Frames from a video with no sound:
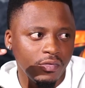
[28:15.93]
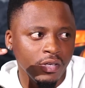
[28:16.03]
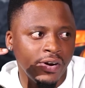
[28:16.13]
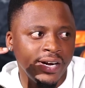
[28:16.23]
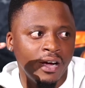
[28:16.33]

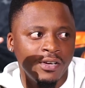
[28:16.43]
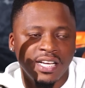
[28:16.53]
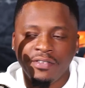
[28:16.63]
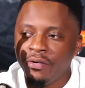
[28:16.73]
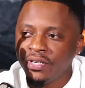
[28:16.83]
Right?
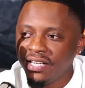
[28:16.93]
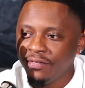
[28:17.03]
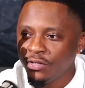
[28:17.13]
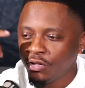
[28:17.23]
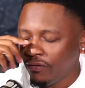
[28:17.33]
I was
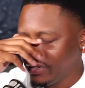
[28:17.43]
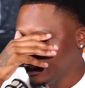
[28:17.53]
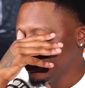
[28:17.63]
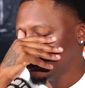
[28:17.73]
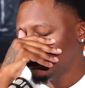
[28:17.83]
having this
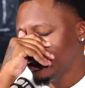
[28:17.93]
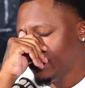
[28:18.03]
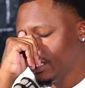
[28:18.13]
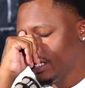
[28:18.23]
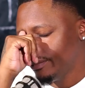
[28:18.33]
conversation
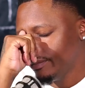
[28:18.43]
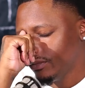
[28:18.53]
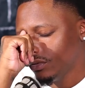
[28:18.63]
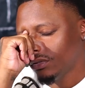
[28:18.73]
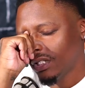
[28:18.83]
with
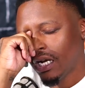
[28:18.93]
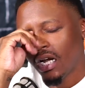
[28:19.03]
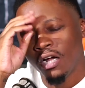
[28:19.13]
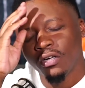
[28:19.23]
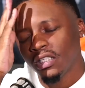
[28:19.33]
the
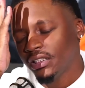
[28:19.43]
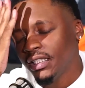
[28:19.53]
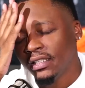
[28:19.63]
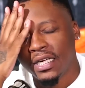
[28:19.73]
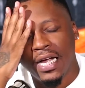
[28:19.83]
Cloud
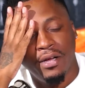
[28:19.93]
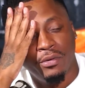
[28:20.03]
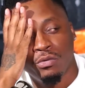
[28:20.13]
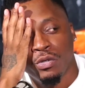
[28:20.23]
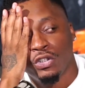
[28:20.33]
Cassette guy
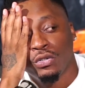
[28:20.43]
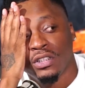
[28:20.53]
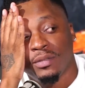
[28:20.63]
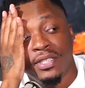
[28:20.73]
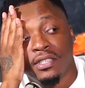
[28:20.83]
when we were
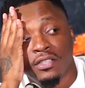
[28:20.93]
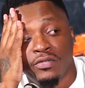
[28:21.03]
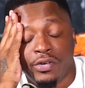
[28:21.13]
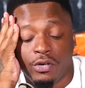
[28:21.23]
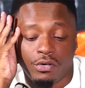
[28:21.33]
shooting Speedster's
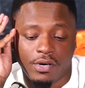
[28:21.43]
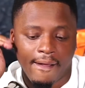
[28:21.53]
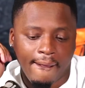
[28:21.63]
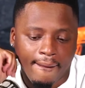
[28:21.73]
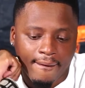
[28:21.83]
video.
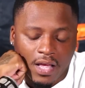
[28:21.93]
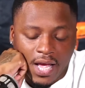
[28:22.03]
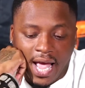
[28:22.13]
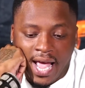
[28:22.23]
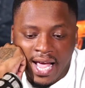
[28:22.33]

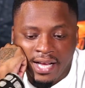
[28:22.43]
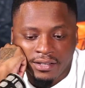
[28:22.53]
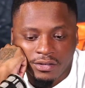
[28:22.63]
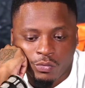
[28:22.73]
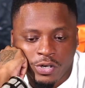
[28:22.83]

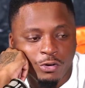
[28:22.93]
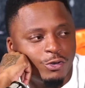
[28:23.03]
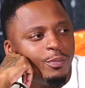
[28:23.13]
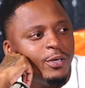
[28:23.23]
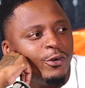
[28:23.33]
And we
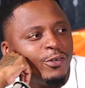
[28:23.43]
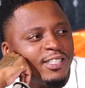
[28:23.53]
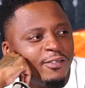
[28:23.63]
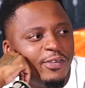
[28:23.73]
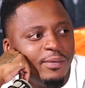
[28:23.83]
used to be known
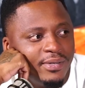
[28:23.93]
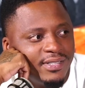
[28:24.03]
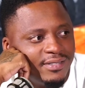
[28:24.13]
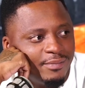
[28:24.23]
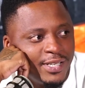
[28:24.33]
as the
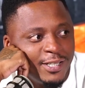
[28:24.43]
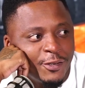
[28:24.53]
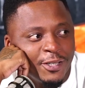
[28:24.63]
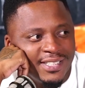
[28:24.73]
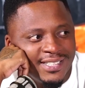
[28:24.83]
flippers, me and
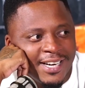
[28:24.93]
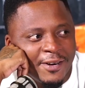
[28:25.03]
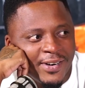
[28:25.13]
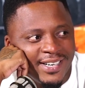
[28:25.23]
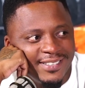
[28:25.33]
Don
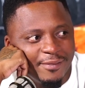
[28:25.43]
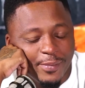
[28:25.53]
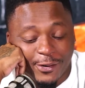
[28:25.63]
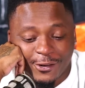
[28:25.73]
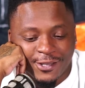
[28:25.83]
Design, right?
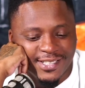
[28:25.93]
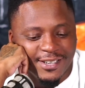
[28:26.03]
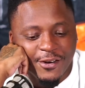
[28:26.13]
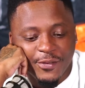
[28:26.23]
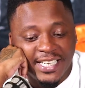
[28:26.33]
Because
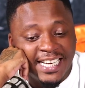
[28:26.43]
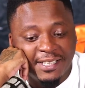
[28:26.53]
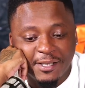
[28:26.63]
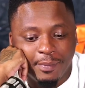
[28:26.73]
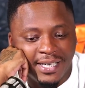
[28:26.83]
we'd
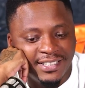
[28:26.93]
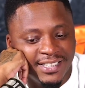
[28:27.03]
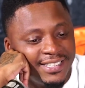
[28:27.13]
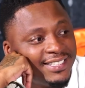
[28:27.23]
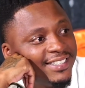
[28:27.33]
get this
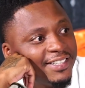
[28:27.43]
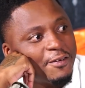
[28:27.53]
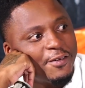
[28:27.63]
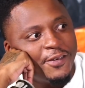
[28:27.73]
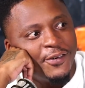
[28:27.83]
budget,
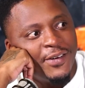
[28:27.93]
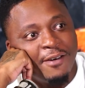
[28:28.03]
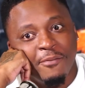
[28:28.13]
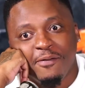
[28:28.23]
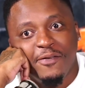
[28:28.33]
you know,
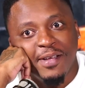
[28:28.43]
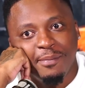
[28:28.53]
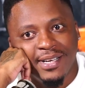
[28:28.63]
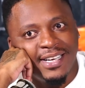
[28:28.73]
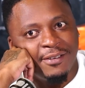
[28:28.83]
and we'd flip it.